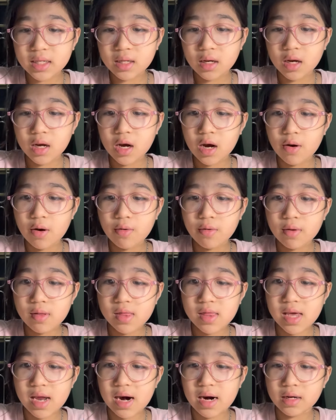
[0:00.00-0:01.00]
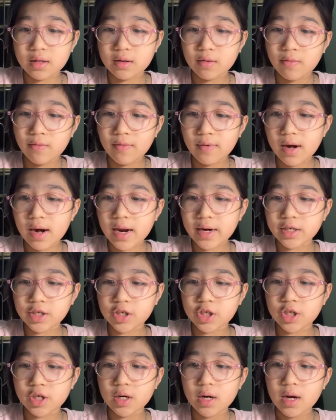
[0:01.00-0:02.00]
go there for
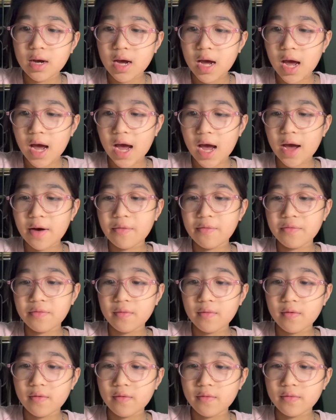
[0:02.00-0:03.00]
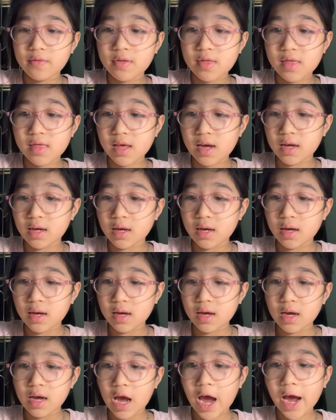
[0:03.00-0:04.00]
lunch. After
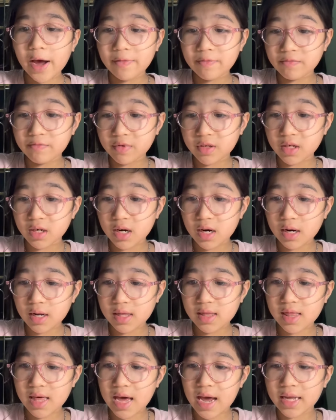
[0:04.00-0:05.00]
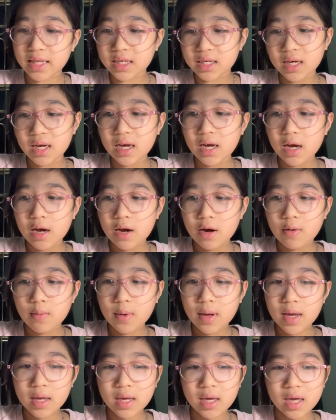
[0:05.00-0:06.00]
that,
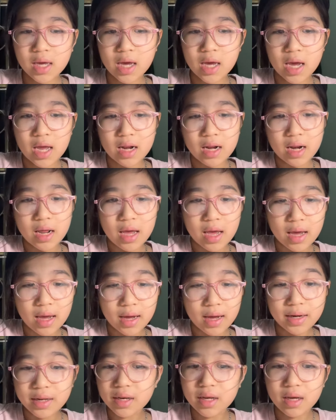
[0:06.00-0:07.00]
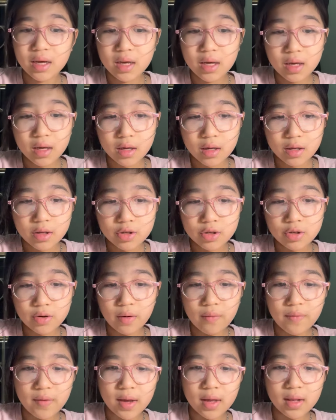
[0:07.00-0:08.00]
we can head to
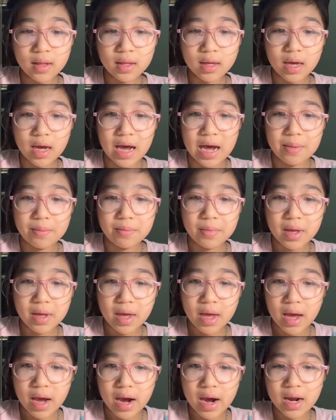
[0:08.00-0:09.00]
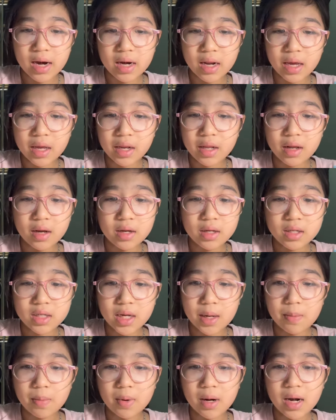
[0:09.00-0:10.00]
Vincom. I need
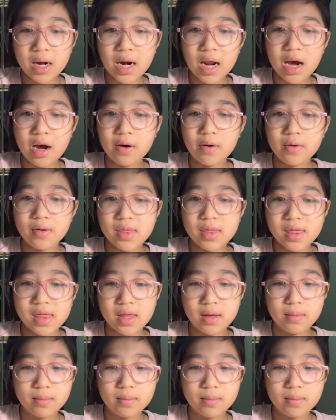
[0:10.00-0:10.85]
some clothes.